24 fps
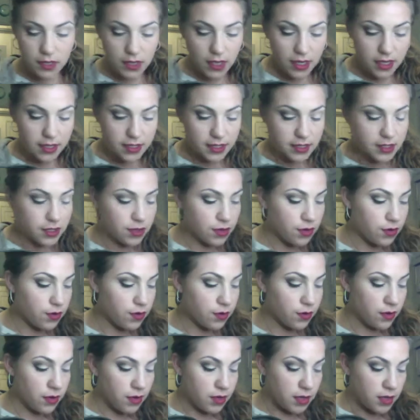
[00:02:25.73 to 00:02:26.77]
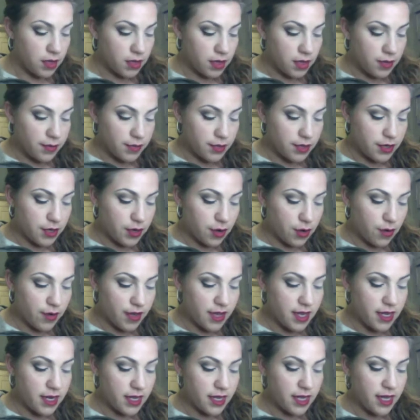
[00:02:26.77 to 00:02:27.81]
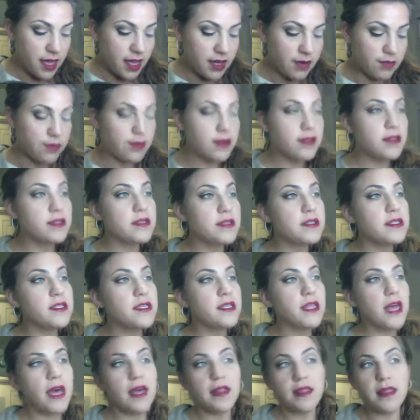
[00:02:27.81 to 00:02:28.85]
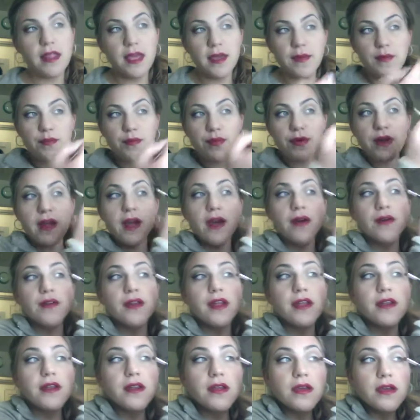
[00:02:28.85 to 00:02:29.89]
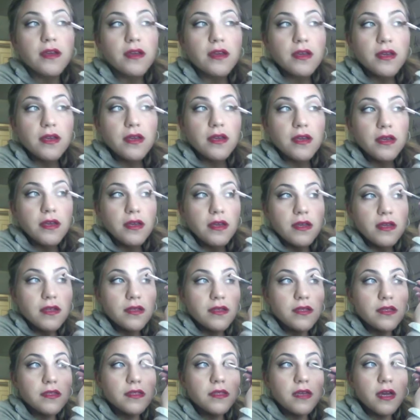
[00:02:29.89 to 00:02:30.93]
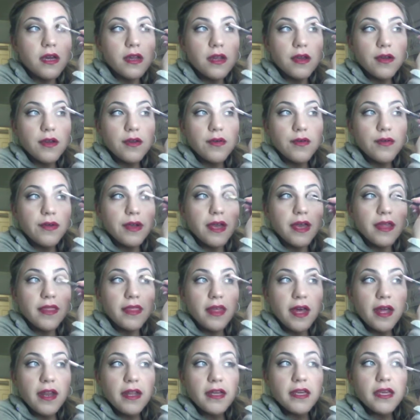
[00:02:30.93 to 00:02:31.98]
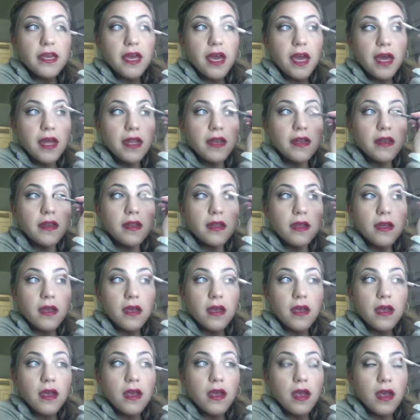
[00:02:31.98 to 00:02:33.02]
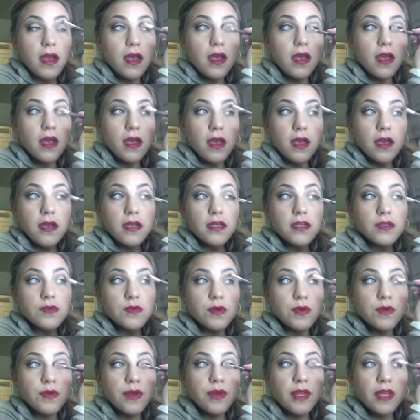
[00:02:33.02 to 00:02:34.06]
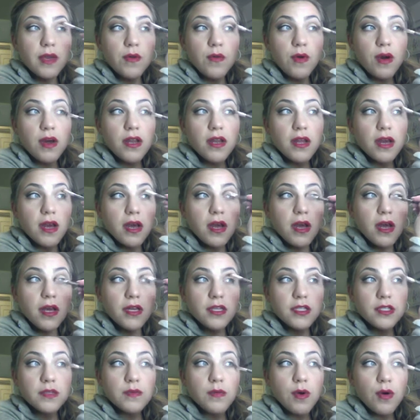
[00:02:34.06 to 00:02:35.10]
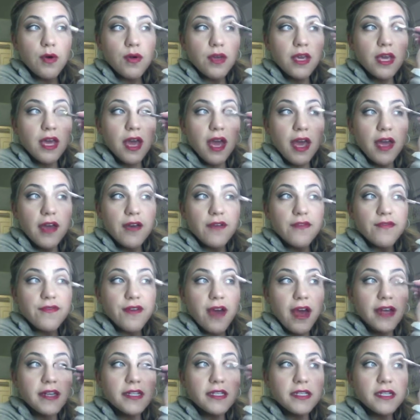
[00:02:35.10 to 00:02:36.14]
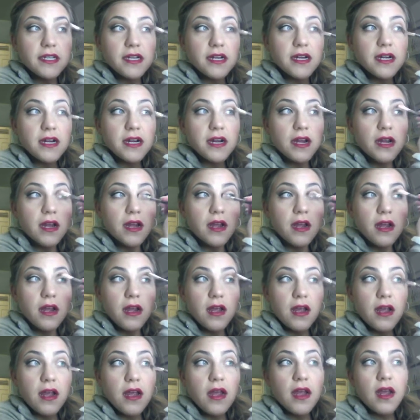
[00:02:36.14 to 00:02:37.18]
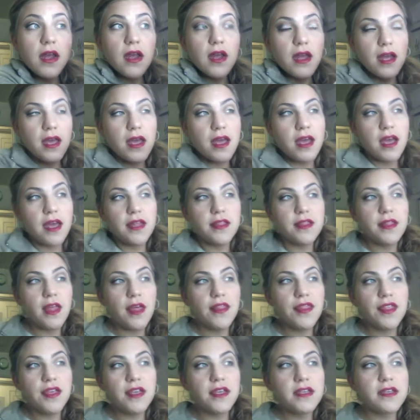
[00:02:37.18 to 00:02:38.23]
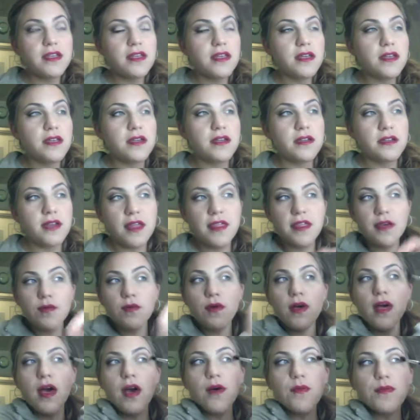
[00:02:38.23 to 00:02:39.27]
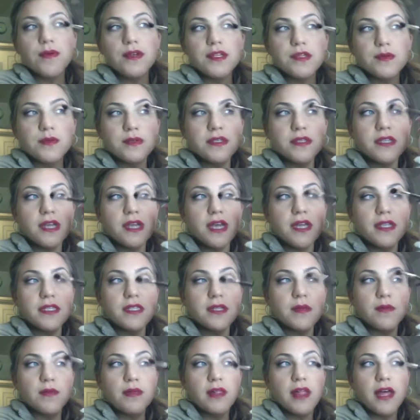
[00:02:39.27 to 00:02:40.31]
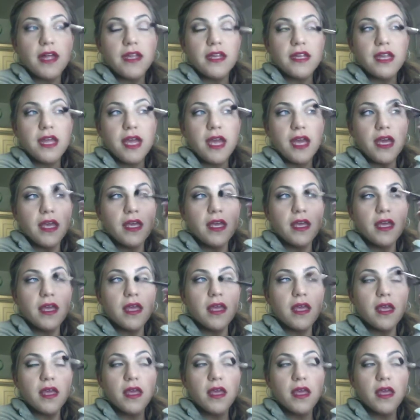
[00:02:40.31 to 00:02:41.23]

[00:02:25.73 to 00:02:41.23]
And so I'm going to go in again to that light brown and just kind of create that again, because we really want a smoky eye effect here, and nothing will help us besides the blending